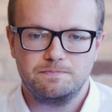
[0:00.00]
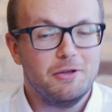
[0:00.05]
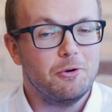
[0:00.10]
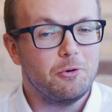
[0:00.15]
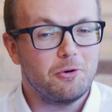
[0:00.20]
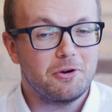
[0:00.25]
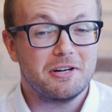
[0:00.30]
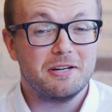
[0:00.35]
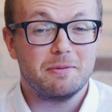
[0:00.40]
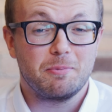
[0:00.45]
The
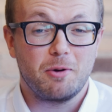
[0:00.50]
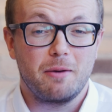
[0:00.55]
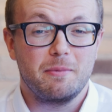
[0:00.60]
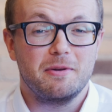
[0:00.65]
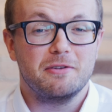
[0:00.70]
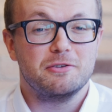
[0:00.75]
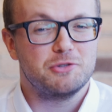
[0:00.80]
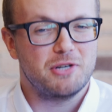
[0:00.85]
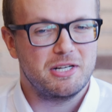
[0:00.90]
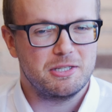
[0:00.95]
Oregon
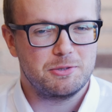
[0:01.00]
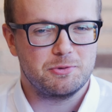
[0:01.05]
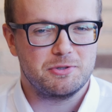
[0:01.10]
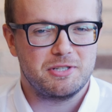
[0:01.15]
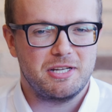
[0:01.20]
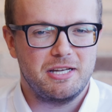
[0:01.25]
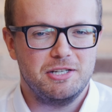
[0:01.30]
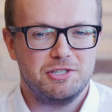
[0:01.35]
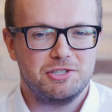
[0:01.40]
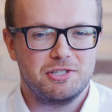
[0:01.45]
Department of
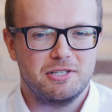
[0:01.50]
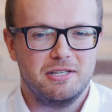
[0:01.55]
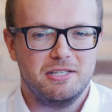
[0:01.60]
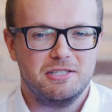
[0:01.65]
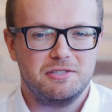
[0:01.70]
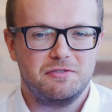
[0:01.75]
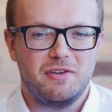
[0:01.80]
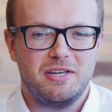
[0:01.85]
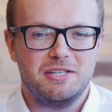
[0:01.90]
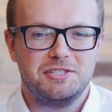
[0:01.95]
Transportation
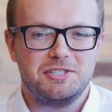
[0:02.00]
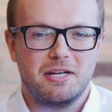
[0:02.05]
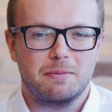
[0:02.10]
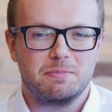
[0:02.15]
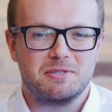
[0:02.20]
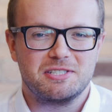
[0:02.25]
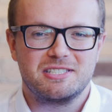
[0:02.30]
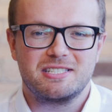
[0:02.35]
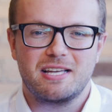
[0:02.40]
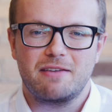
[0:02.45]
is facing up
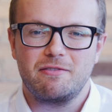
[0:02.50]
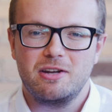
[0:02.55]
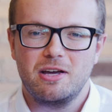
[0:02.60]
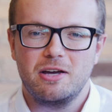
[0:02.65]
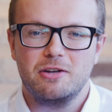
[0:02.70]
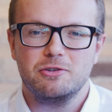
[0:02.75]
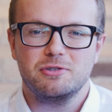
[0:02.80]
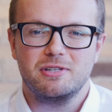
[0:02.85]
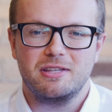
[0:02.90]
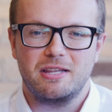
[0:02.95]
to
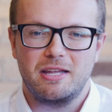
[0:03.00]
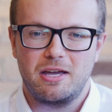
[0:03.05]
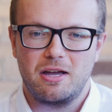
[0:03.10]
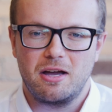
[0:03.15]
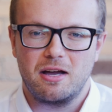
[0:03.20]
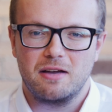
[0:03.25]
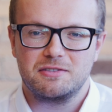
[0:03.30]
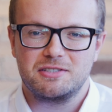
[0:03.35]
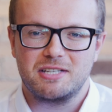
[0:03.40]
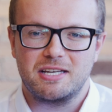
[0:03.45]
700
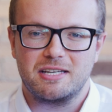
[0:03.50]
layoffs